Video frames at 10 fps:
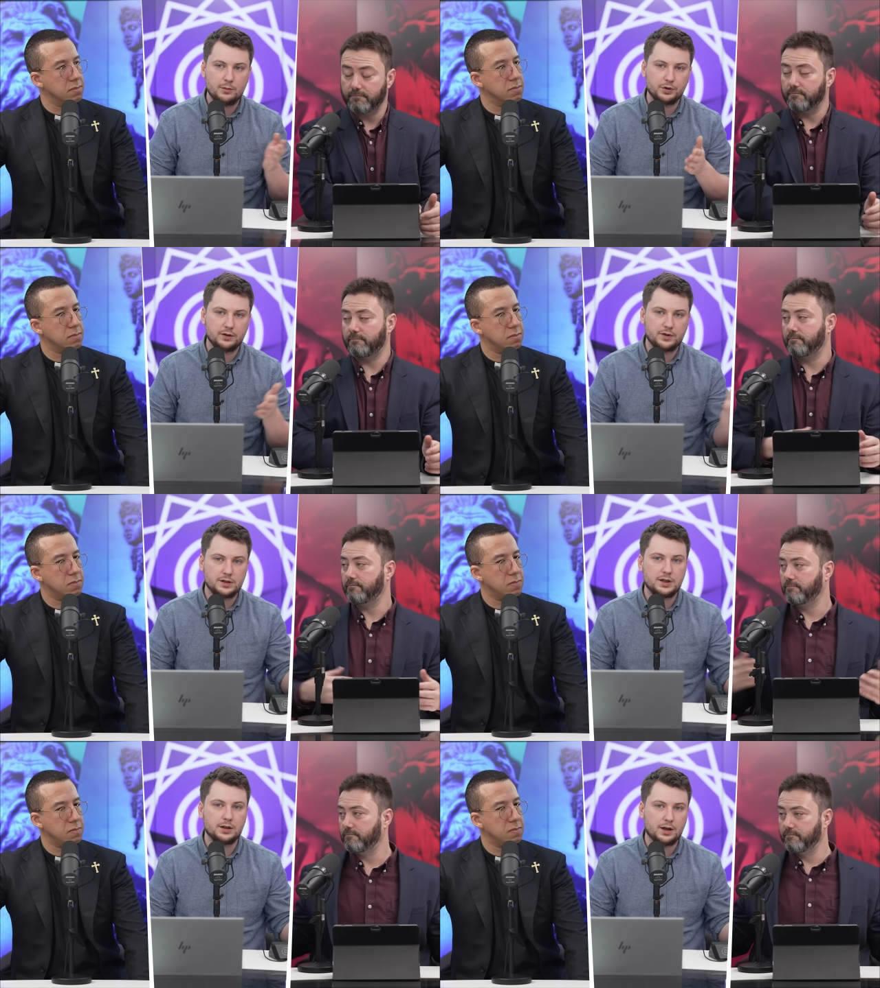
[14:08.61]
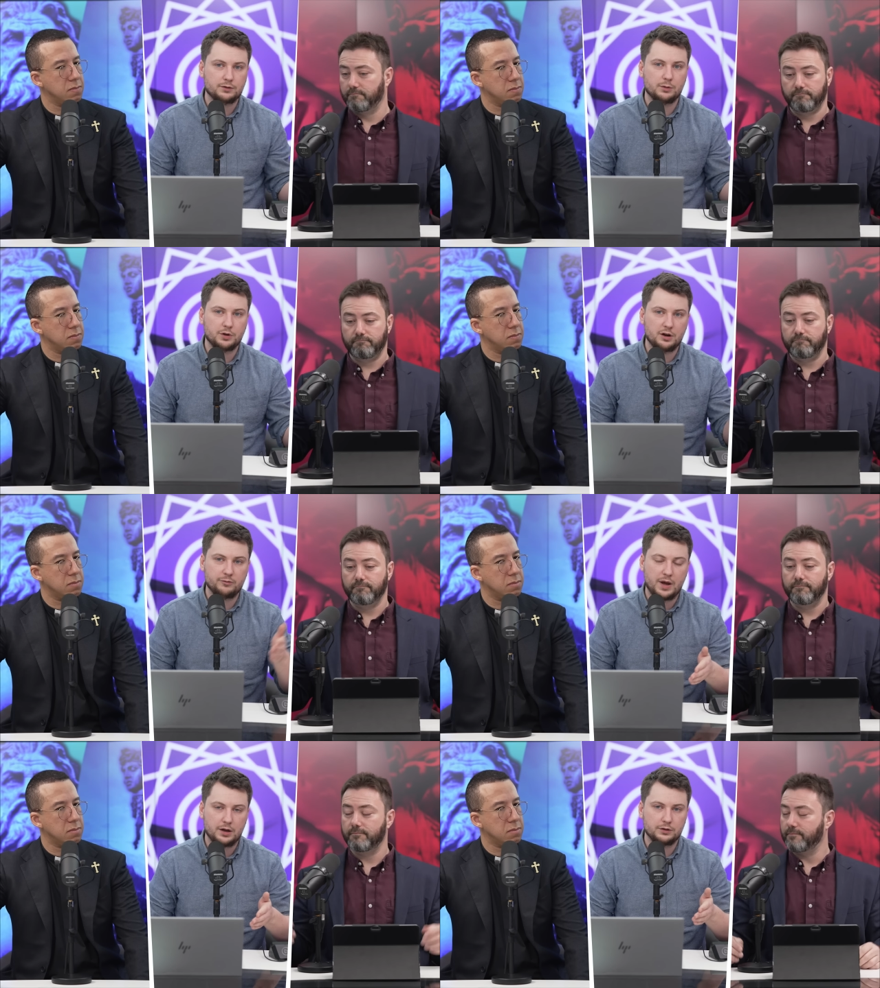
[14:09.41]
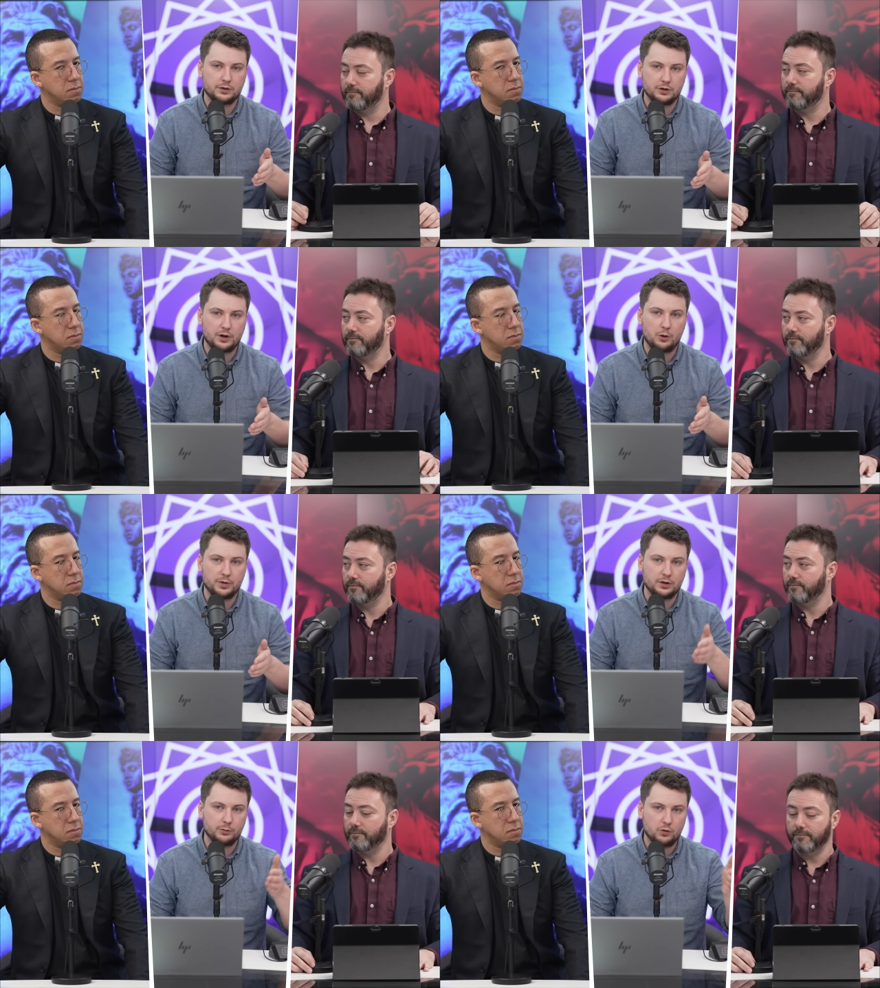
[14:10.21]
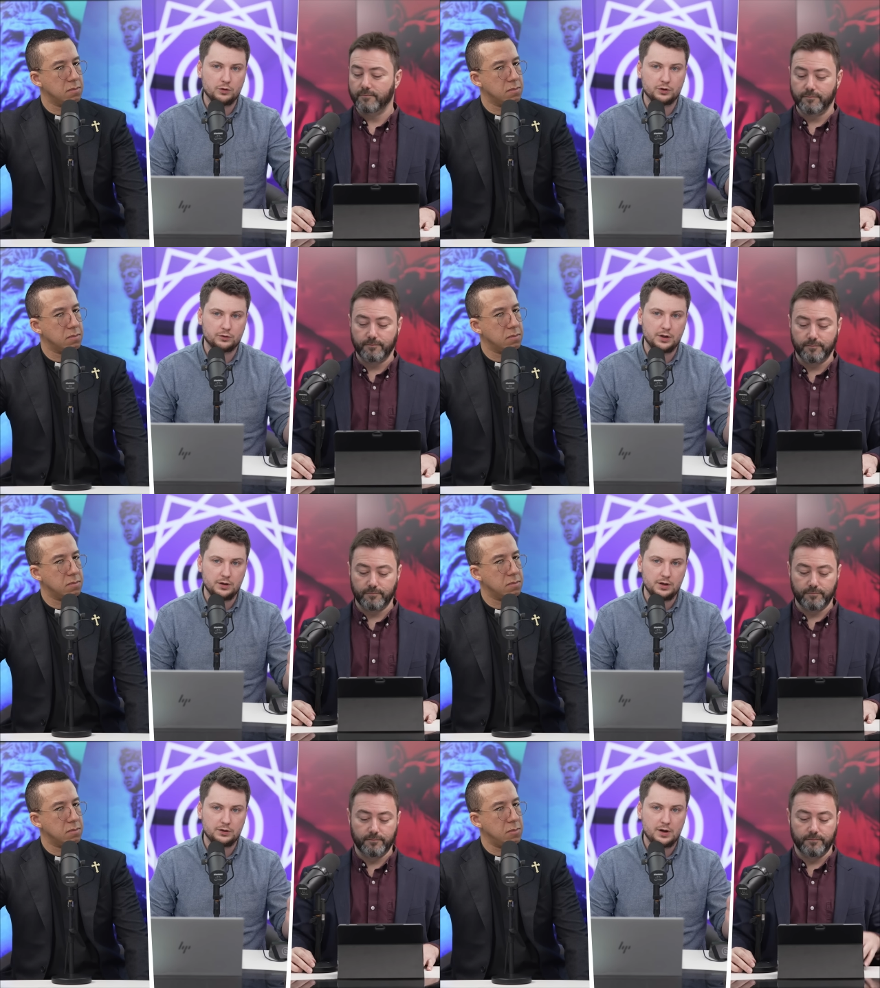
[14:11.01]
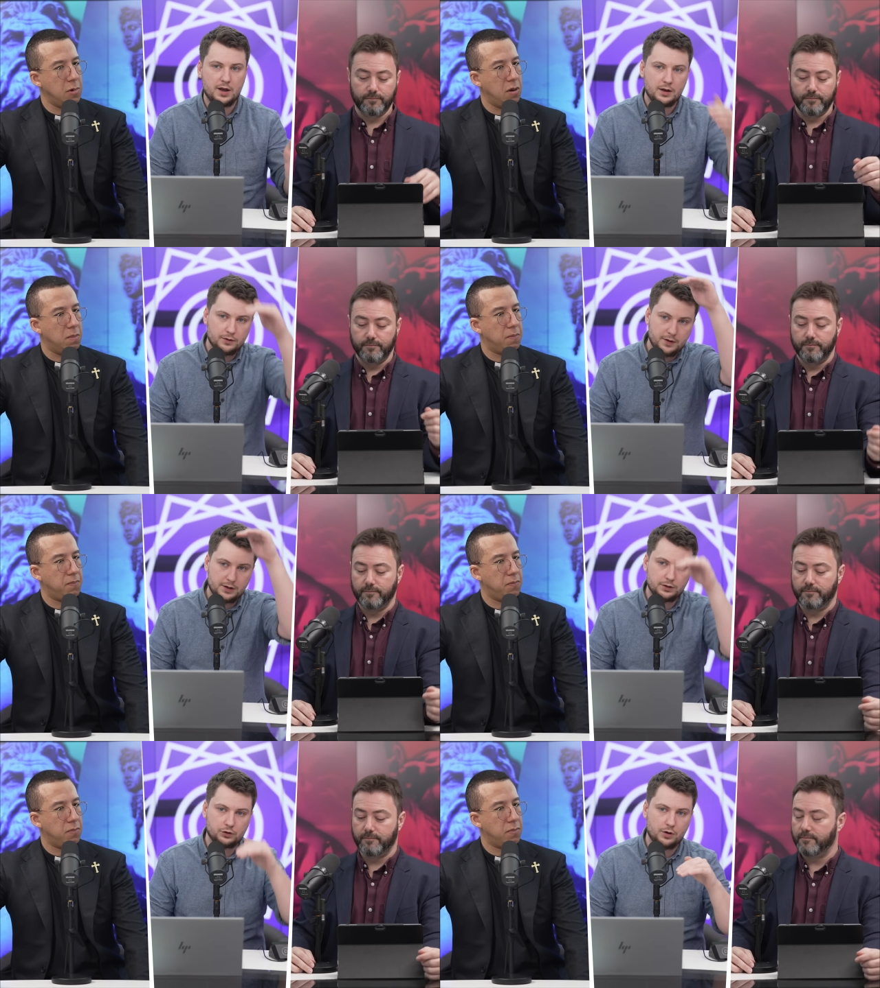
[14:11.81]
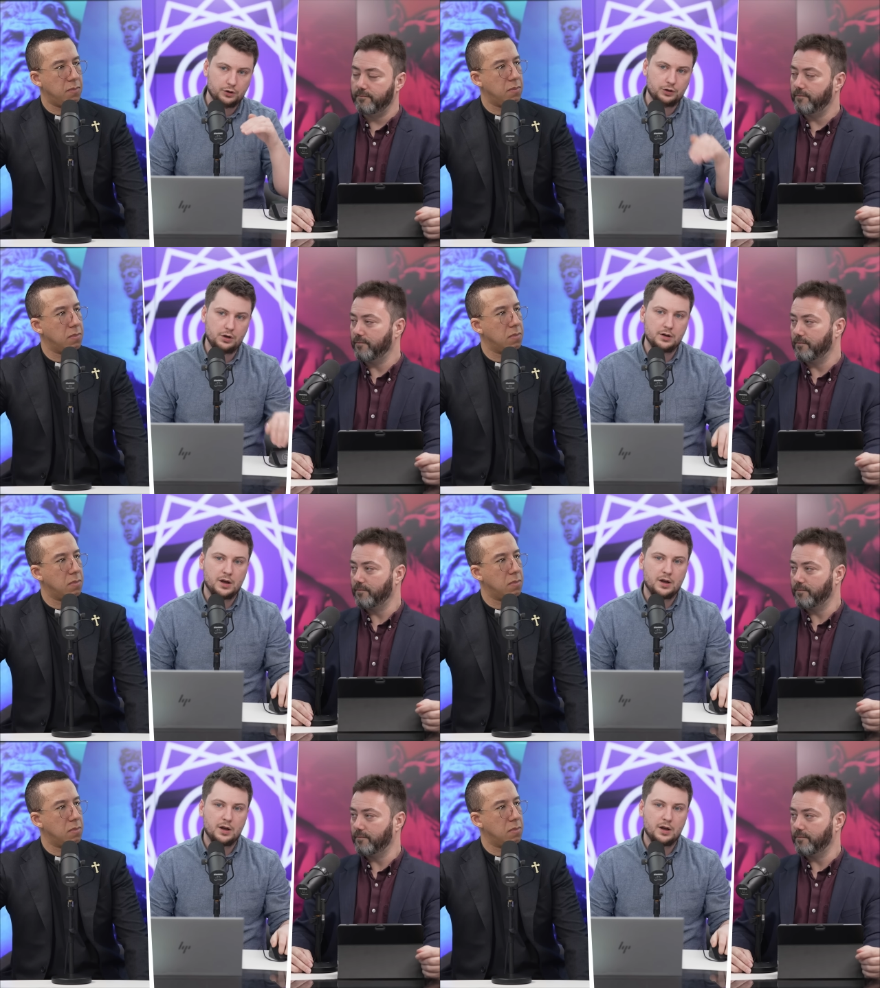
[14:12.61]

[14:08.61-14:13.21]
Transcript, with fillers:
Speaker 1: but if they did have some kind of backers that are helping them orchestrate this, that's the structure.